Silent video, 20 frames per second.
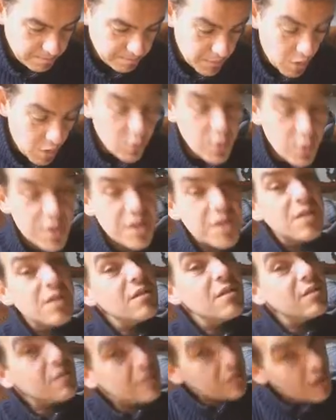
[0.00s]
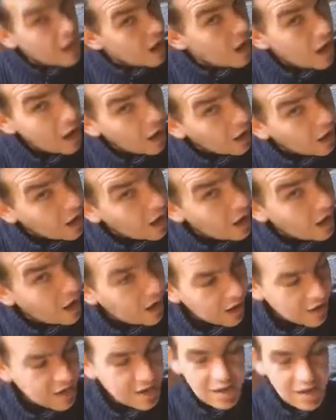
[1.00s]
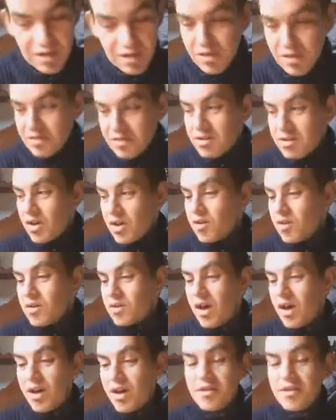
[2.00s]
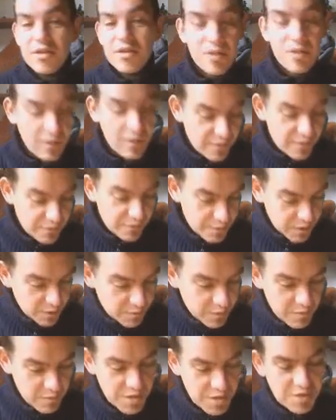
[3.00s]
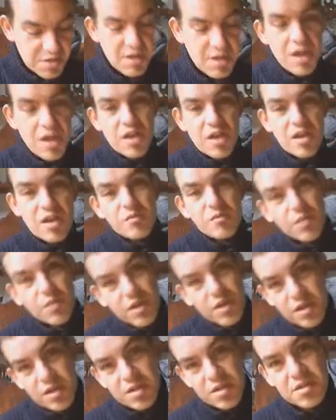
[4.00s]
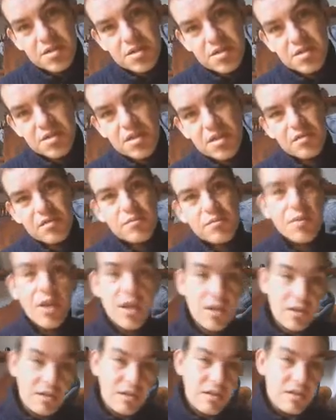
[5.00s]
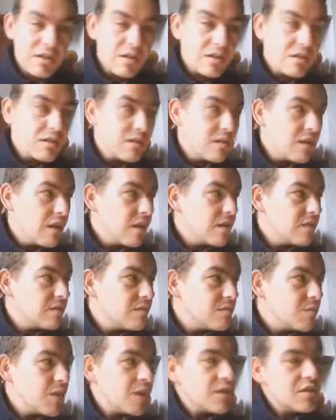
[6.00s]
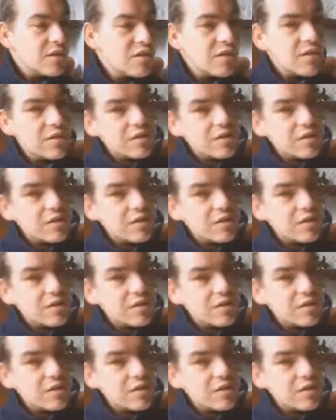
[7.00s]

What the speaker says: within the whole idea of paper mache and pastes and painting on